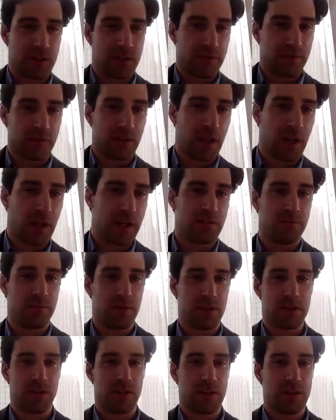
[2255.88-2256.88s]
different lines of
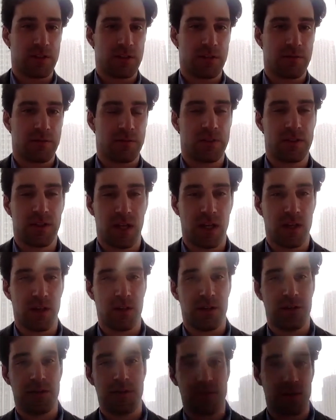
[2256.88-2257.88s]
business,
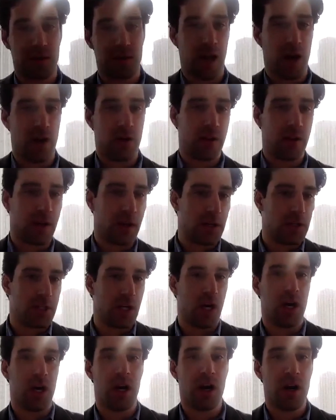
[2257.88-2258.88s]
sales, accounting,
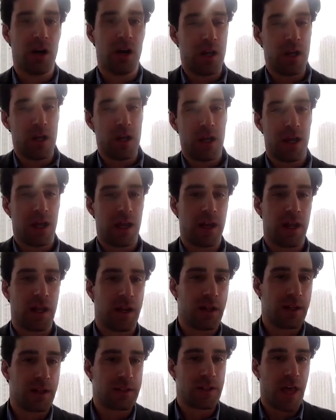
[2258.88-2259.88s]
HR, and
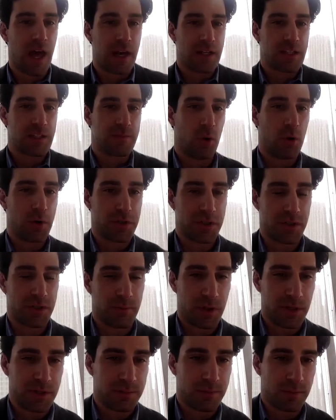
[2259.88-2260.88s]
it's that exposure to
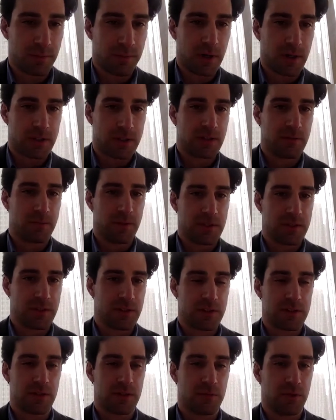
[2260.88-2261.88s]
multiple parts of the
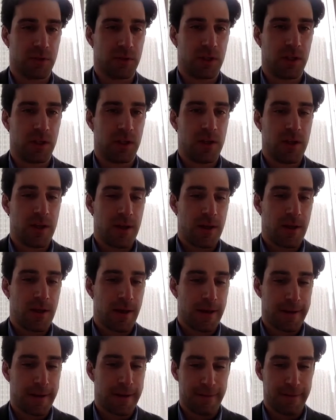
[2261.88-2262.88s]
business that really
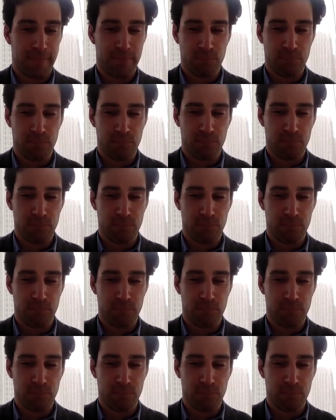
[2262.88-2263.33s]
kind